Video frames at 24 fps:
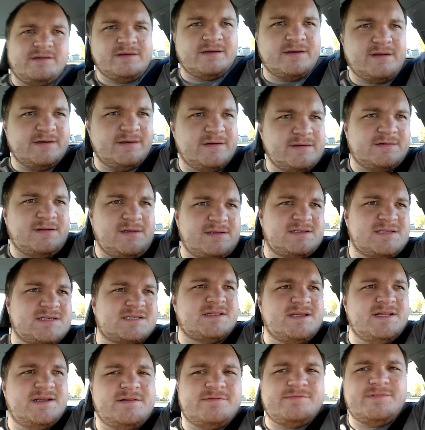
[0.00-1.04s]
in the good old
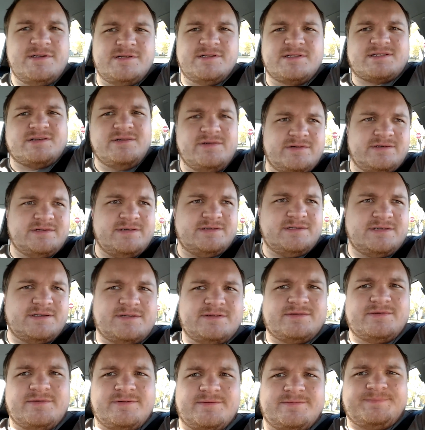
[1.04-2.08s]
state of Minnesota.
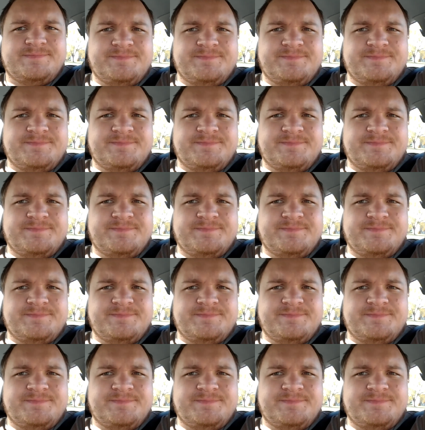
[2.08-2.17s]
So